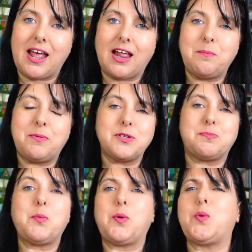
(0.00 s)
help us,
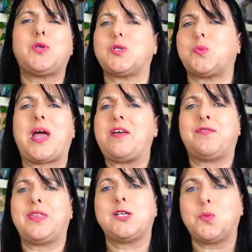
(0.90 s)
but we would just wait
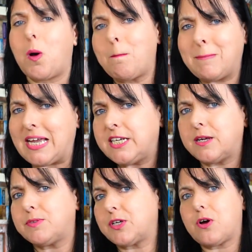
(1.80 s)
for this one
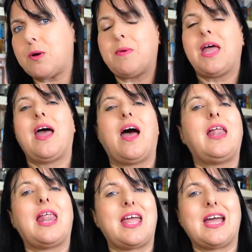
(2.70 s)
medium to come
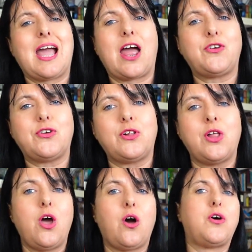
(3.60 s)
and light a candle
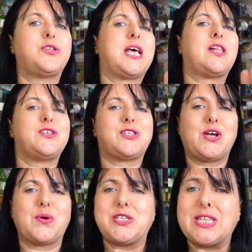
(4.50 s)
or tell us to
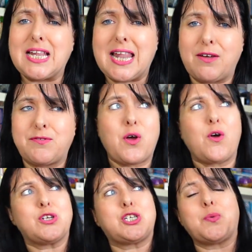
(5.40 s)
go to the left
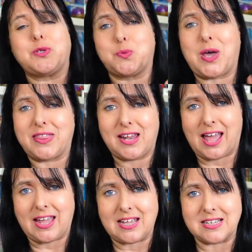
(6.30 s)
or show us where the
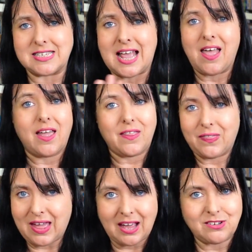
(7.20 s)
light is.
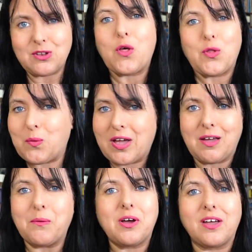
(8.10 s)
That's not the way
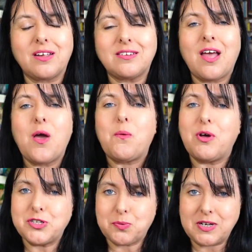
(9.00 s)
it works.
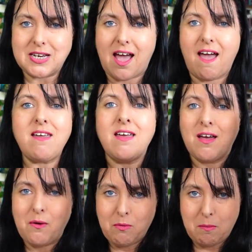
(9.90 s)
Once we die,
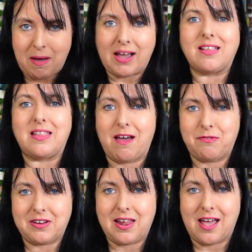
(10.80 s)
we're back in the
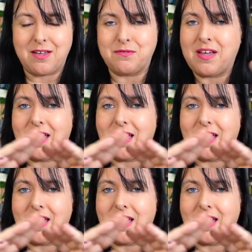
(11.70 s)
afterlife.